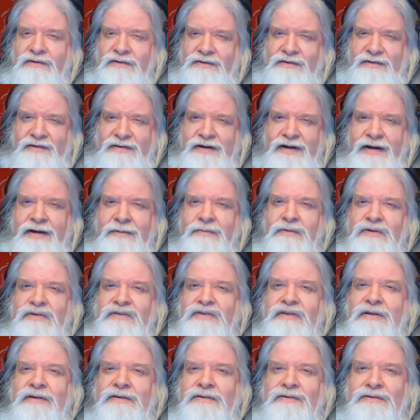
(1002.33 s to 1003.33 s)
It's time to
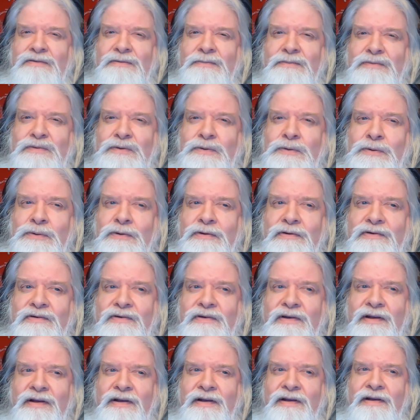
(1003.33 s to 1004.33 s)
settle some scores.
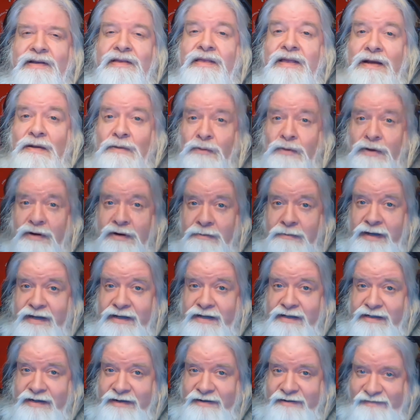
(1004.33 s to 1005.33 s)
They want to
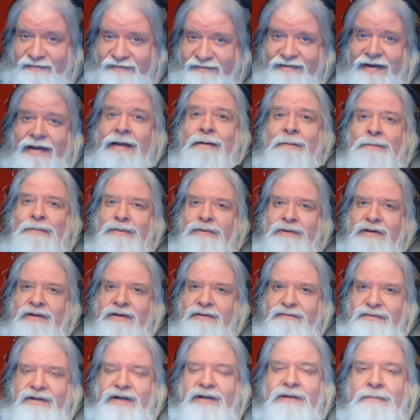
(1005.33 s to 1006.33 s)
make an example
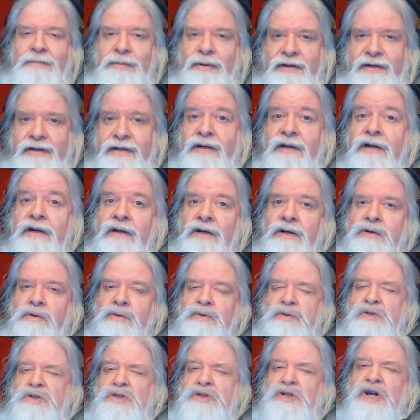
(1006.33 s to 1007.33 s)
of anybody who
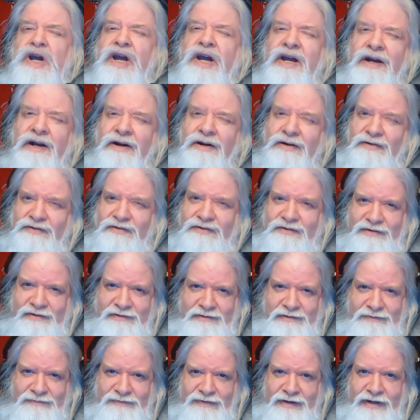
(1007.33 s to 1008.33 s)
dares to
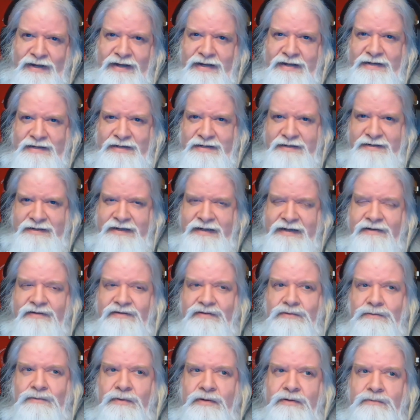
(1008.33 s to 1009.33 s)
lift a hand
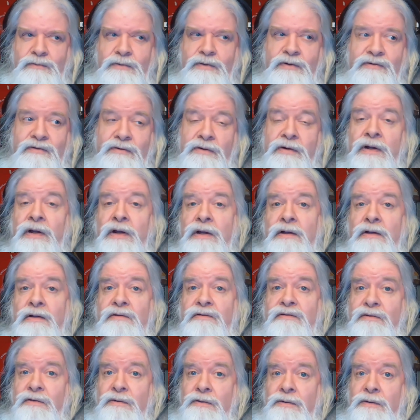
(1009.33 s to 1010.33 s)
against a red wizard.
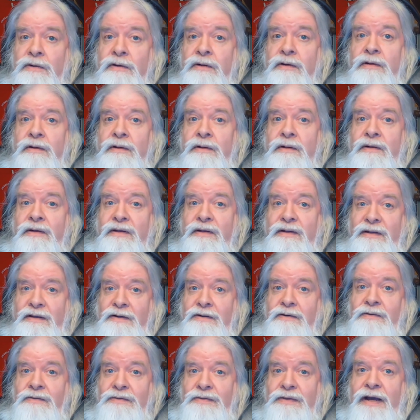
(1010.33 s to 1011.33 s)
So, you
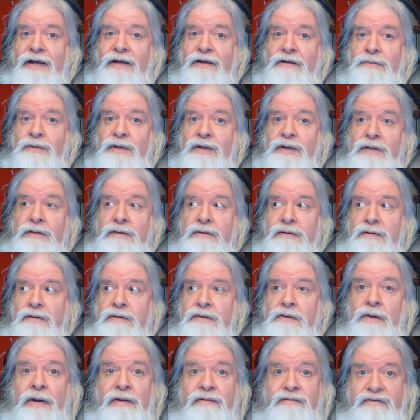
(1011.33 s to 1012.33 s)
know, that could be
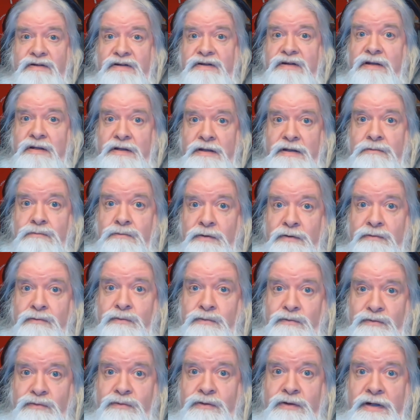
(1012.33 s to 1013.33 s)
you have to take that red
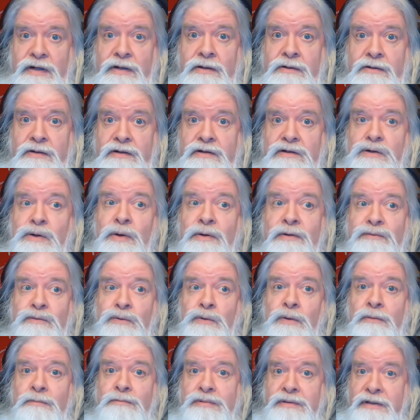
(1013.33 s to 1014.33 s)
wizard down and you have
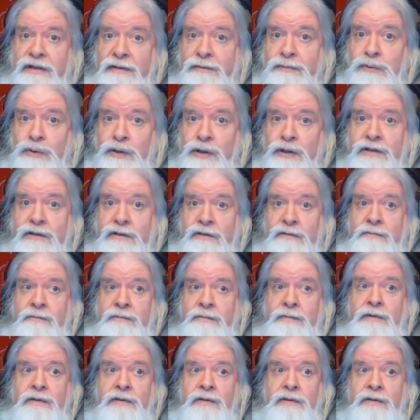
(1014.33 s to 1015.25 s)
to obliterate them,